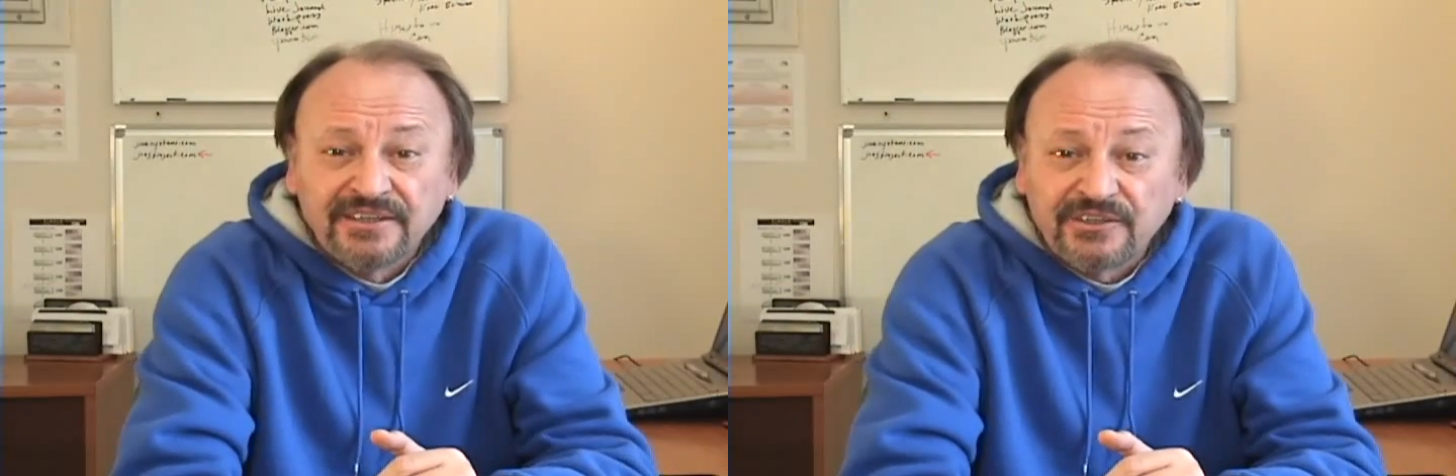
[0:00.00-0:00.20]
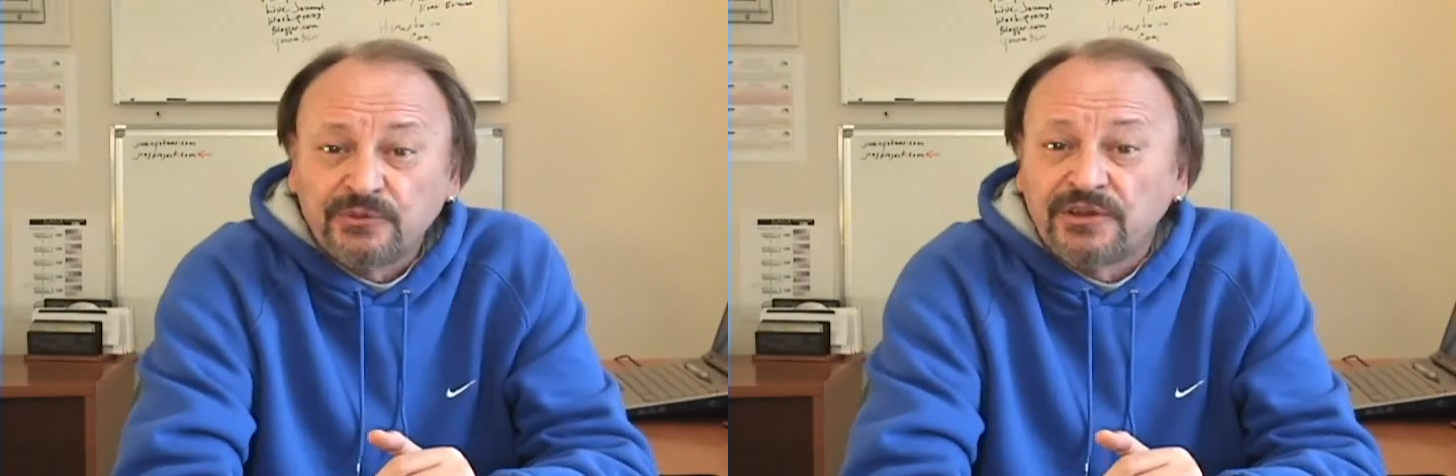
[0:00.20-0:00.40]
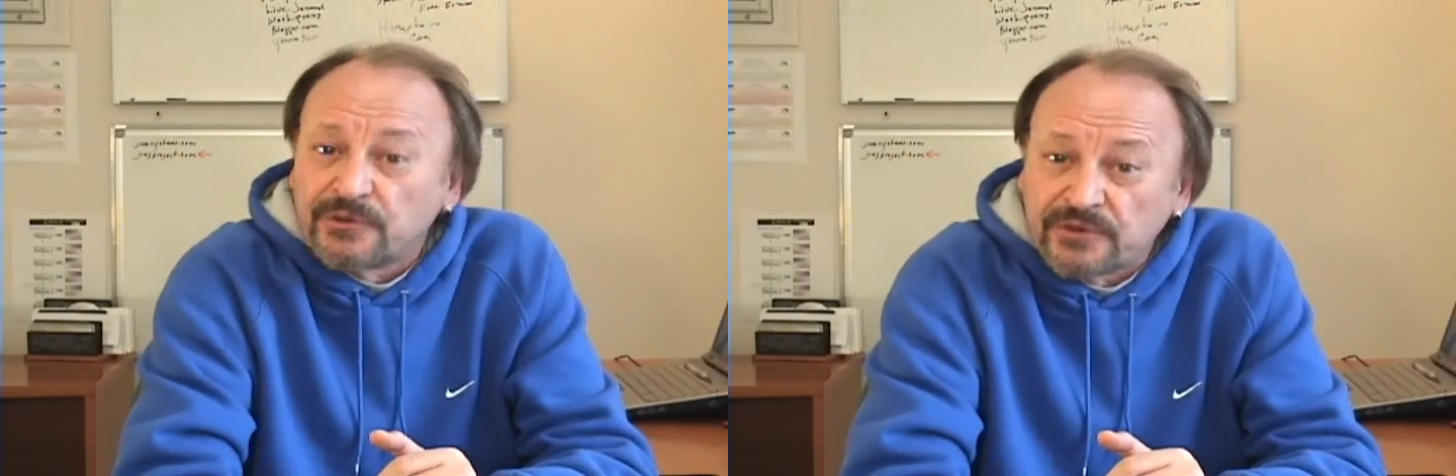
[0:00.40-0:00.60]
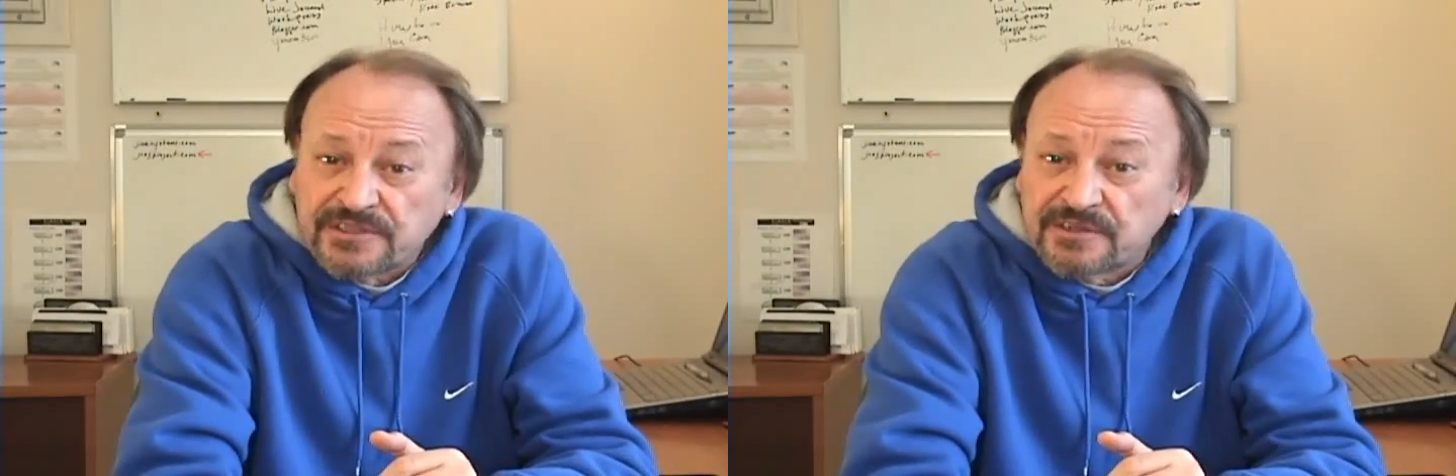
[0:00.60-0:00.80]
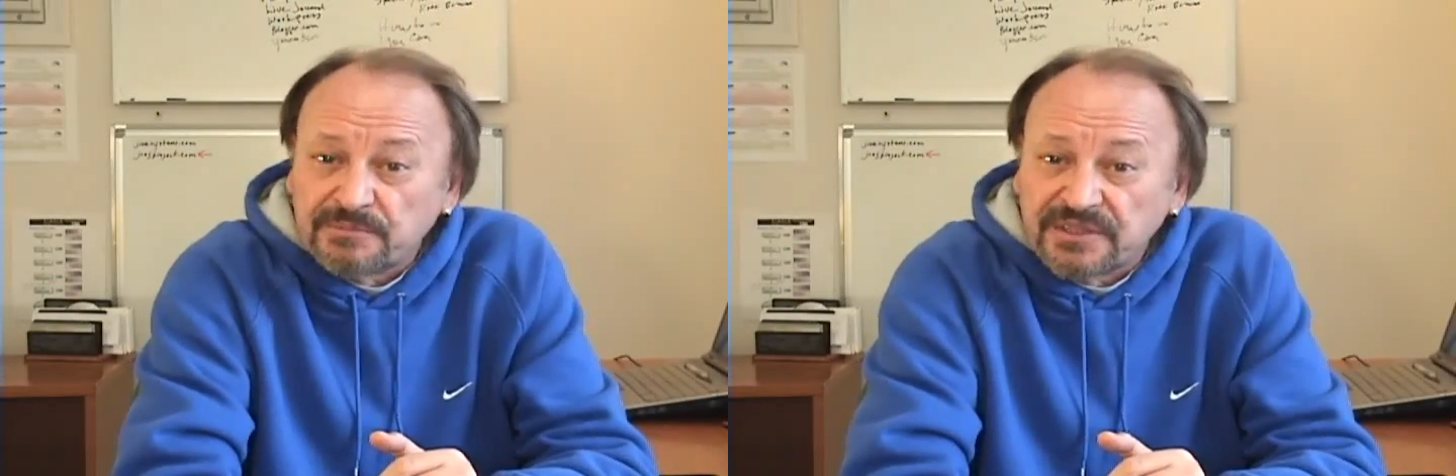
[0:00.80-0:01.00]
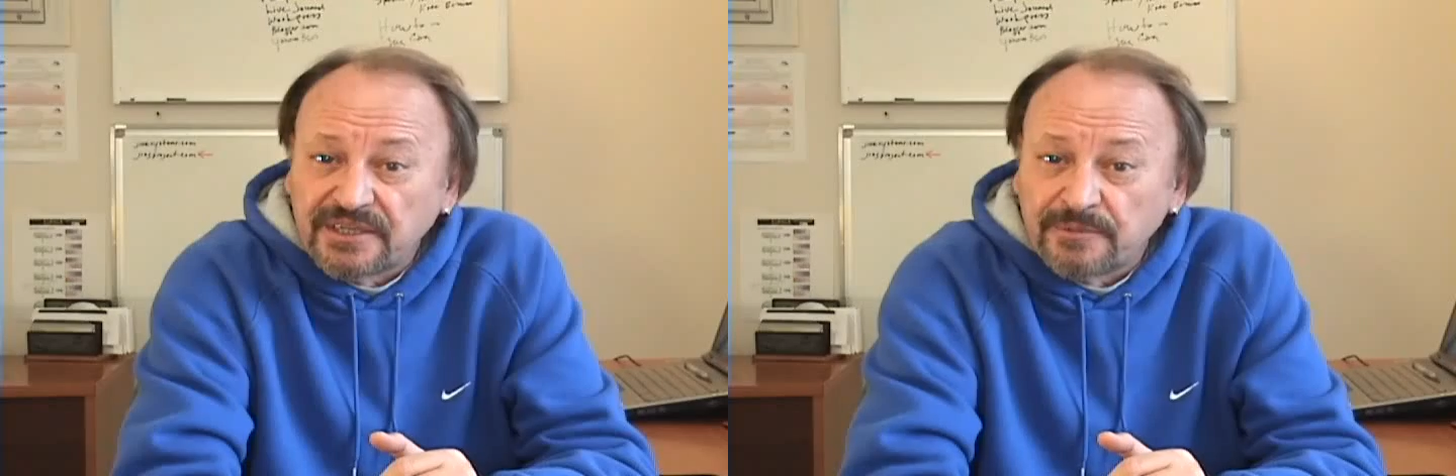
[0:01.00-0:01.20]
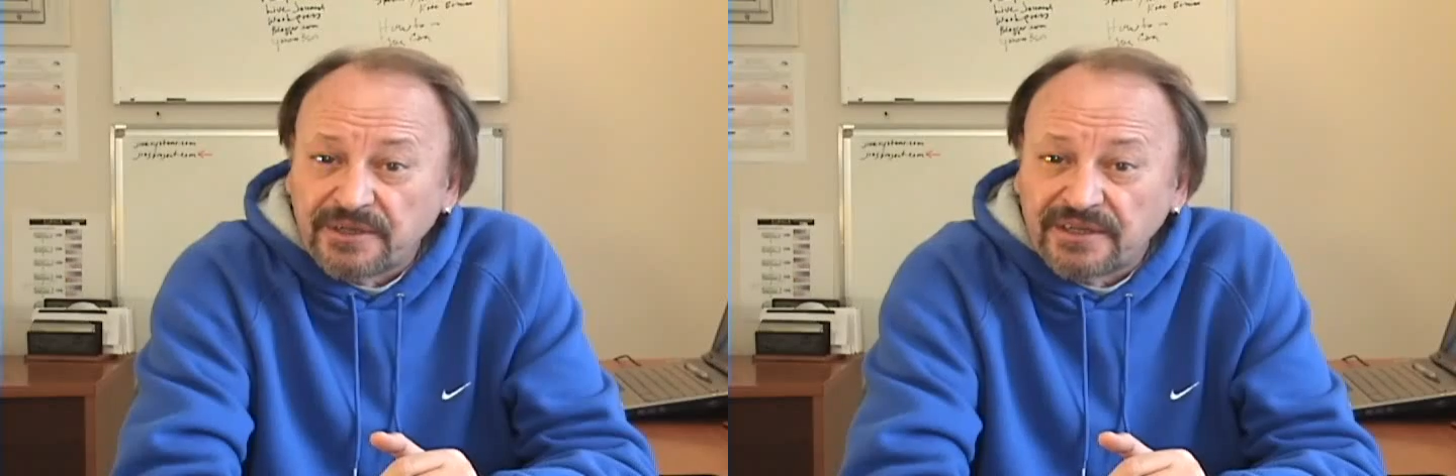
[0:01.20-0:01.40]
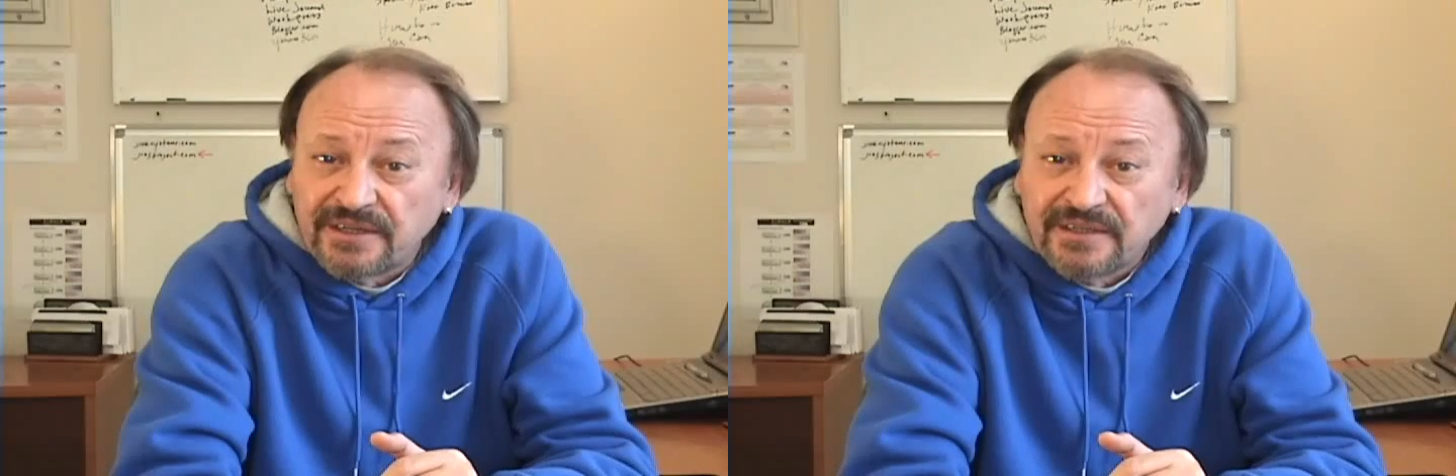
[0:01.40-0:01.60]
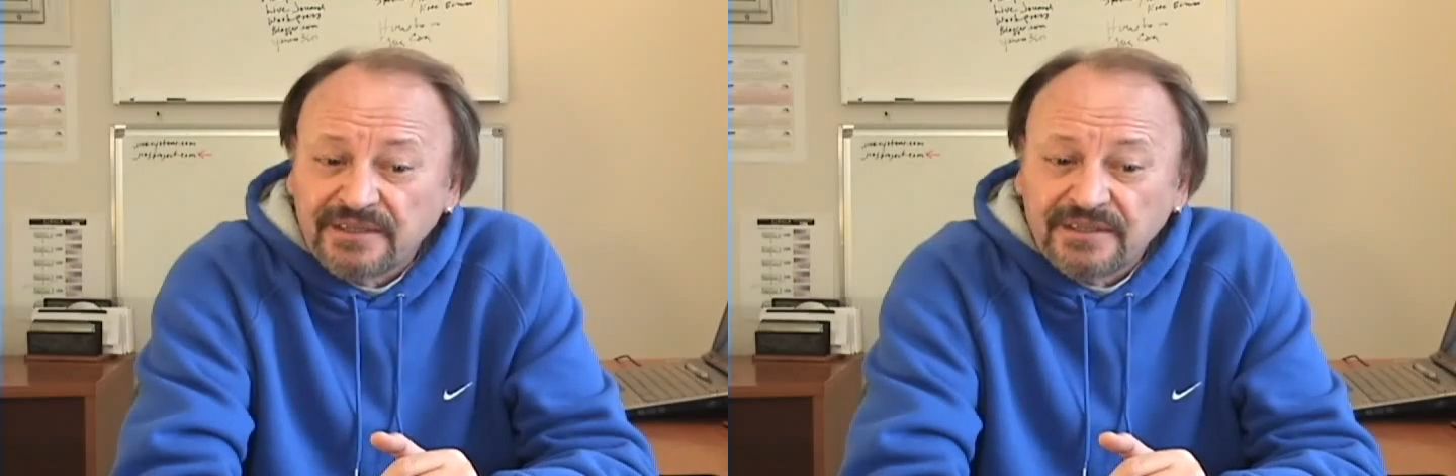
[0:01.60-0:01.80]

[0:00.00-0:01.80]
you run the risk of becoming